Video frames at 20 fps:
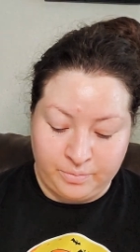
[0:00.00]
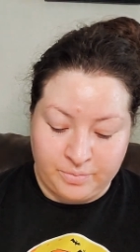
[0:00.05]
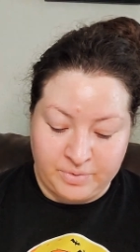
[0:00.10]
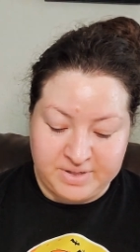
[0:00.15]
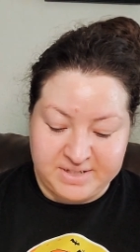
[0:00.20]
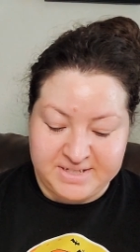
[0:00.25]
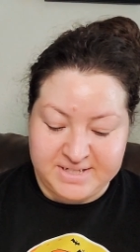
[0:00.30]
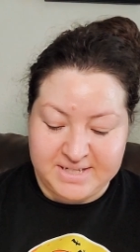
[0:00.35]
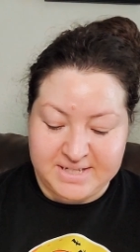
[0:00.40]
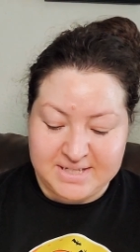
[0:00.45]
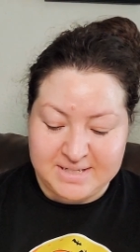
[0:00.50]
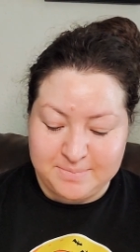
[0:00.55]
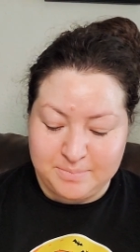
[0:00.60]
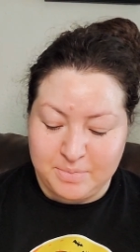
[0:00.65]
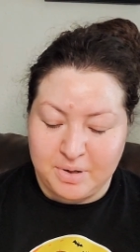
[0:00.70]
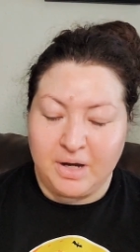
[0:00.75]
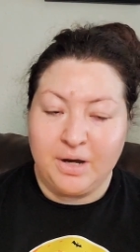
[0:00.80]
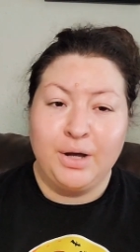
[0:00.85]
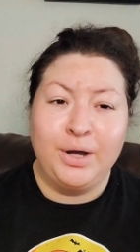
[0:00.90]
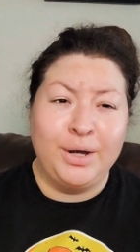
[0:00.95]
does it
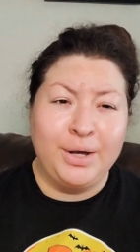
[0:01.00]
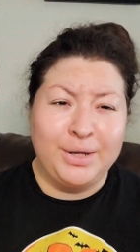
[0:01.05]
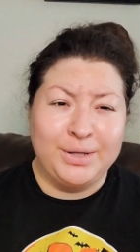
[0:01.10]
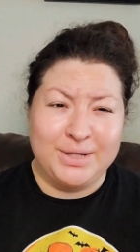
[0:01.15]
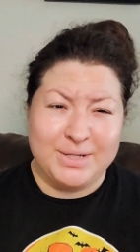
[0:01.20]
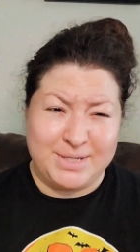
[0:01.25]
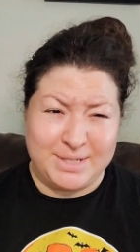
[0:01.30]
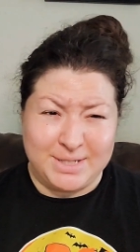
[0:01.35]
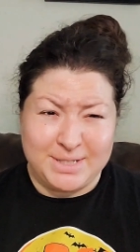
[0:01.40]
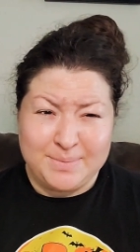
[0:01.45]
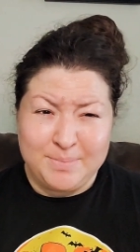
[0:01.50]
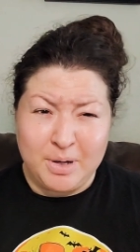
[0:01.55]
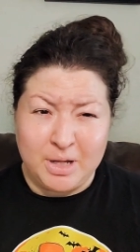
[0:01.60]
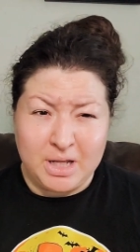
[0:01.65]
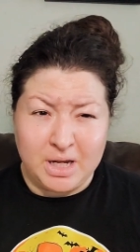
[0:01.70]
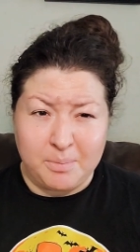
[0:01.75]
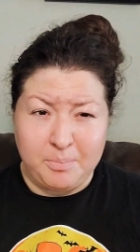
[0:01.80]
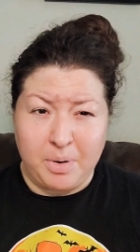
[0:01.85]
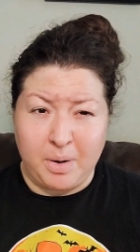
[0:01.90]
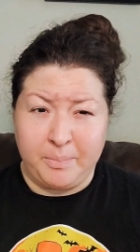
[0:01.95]
smell, does it smell
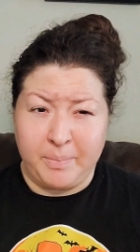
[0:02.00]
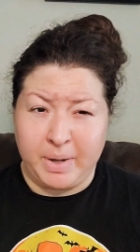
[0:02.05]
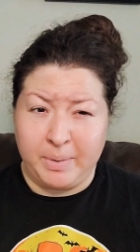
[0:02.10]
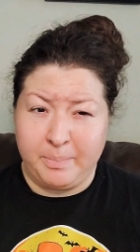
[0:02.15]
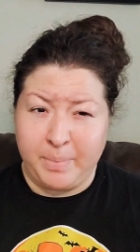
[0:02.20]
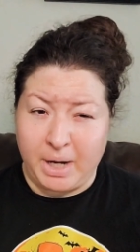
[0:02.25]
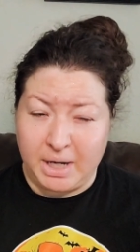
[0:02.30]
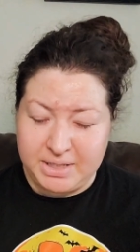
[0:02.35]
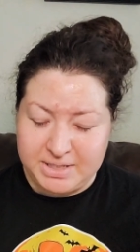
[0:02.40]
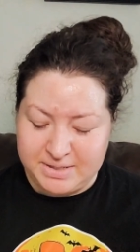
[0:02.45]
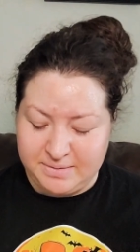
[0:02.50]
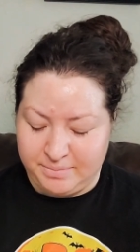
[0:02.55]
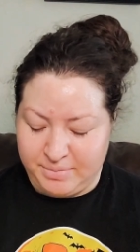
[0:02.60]
like a pumpkin pie to